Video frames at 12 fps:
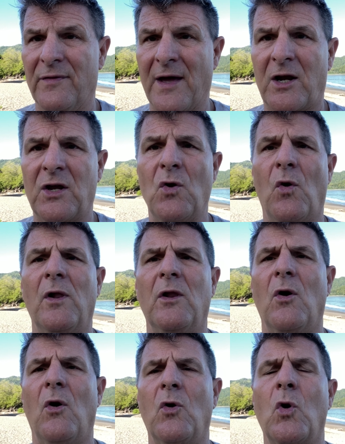Now
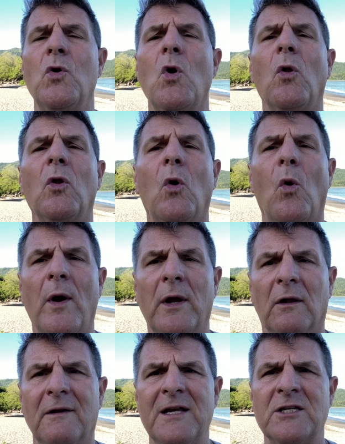canola, canola
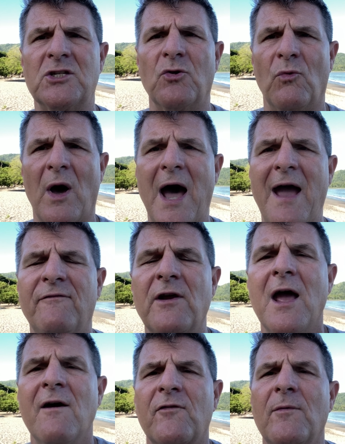oil is derived
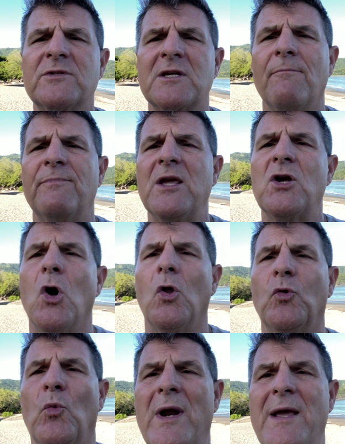from something
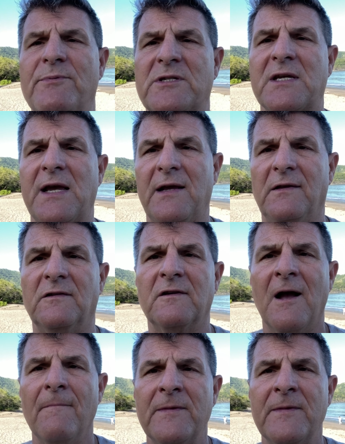called rape seeds.